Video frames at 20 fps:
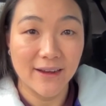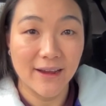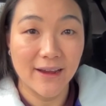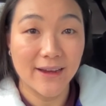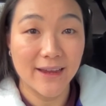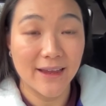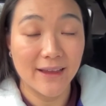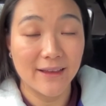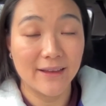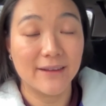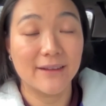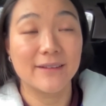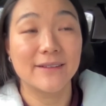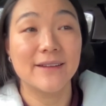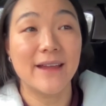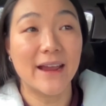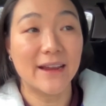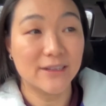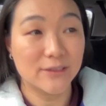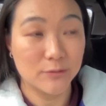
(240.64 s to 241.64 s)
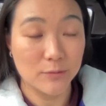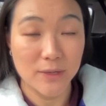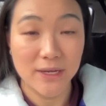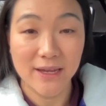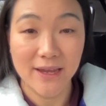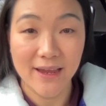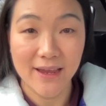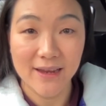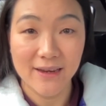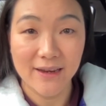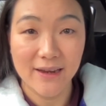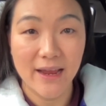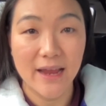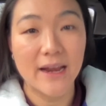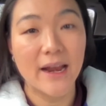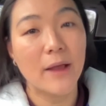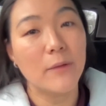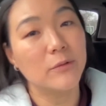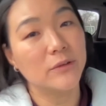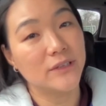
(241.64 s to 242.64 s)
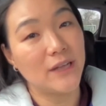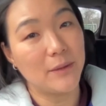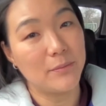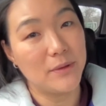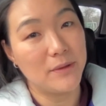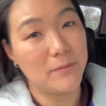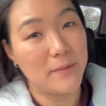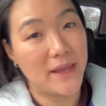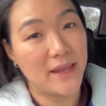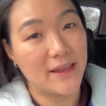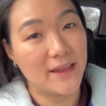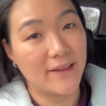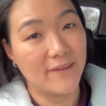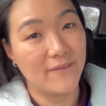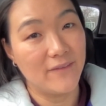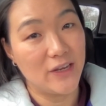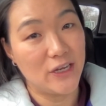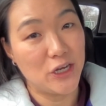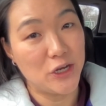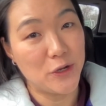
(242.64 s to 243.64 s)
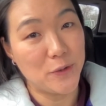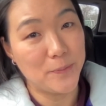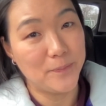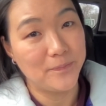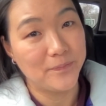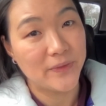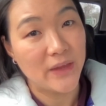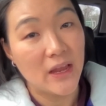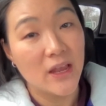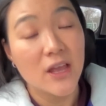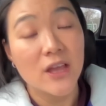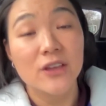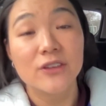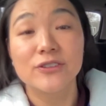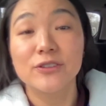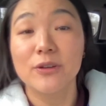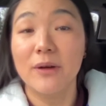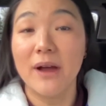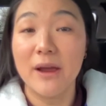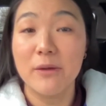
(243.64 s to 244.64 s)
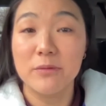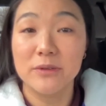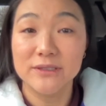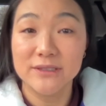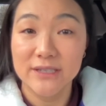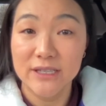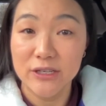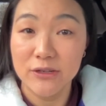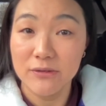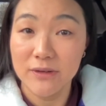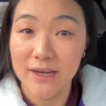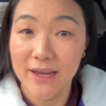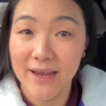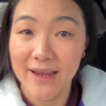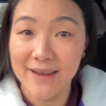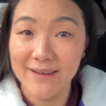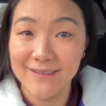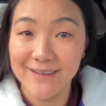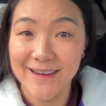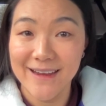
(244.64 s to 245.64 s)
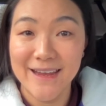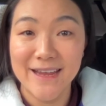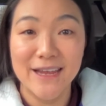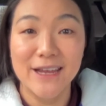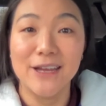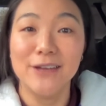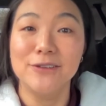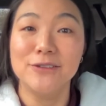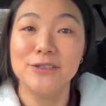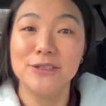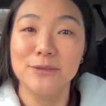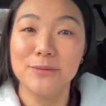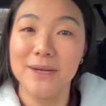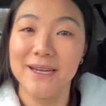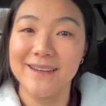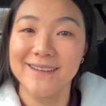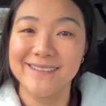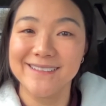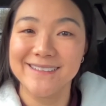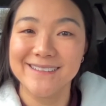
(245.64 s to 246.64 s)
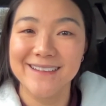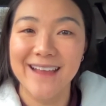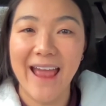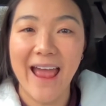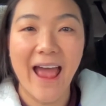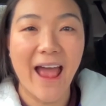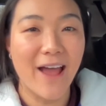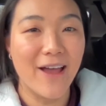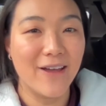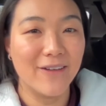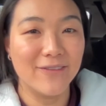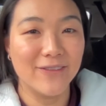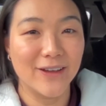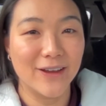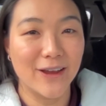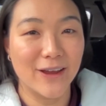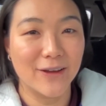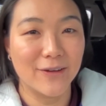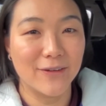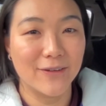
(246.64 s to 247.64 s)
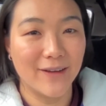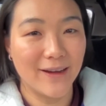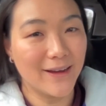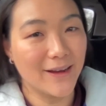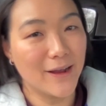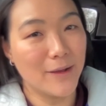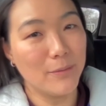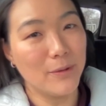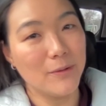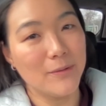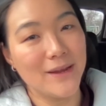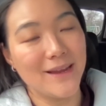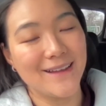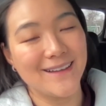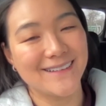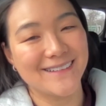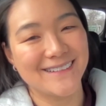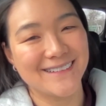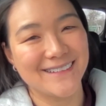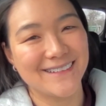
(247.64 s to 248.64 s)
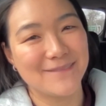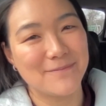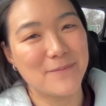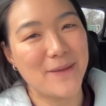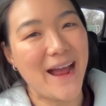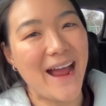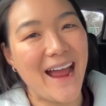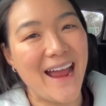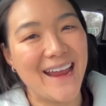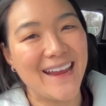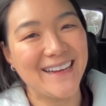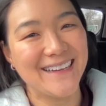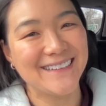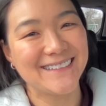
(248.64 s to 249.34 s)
again next weekend, and I will not be making a video. So I will see you again in 2 weeks. Have a great couple weeks. Bye.